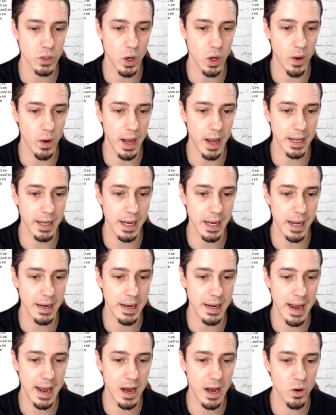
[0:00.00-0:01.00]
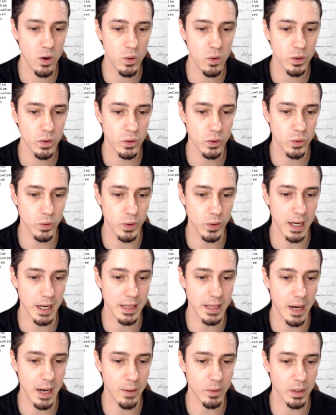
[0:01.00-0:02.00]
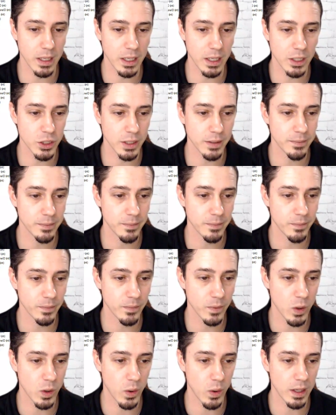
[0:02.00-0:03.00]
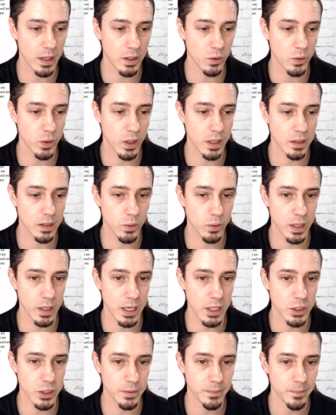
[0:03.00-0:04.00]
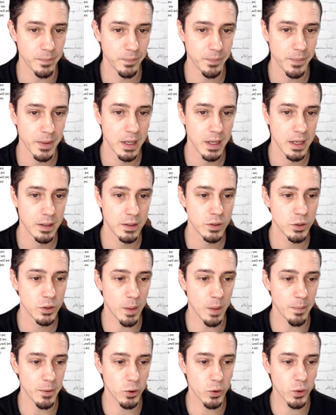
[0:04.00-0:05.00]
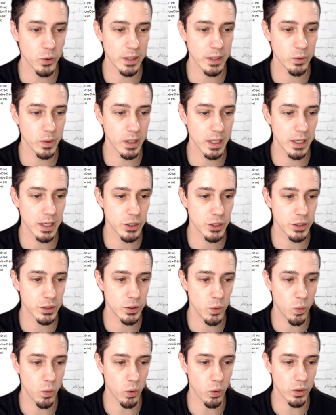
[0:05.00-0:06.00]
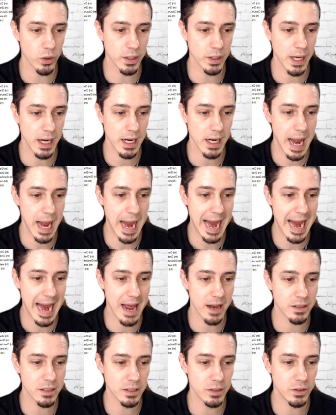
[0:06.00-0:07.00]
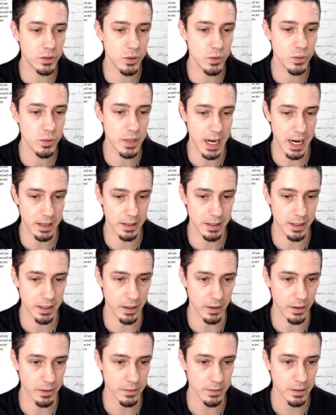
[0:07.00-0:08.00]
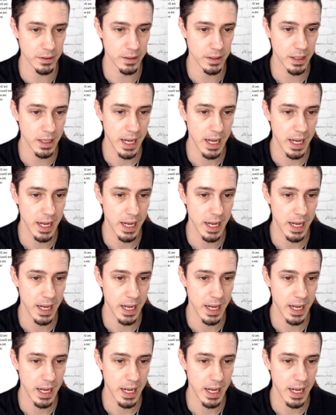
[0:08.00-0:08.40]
So I can now create that relation. Go ahead and create the relation. So I'm going to create the relation to order date and to due date here.